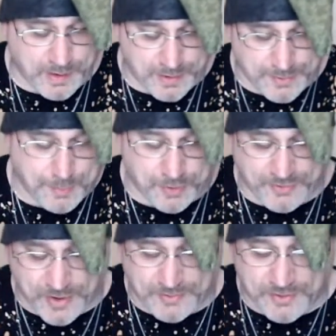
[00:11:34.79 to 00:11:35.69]
the book
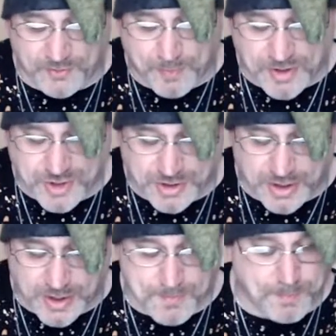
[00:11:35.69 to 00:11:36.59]
says,
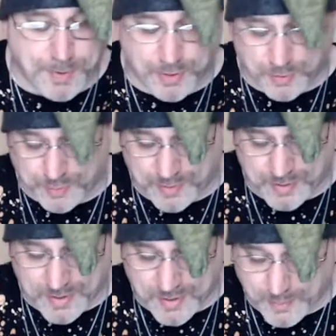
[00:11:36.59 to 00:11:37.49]
especially imbued
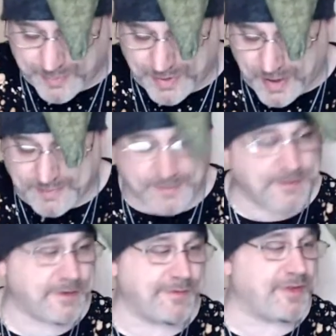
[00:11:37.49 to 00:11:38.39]
with the essence of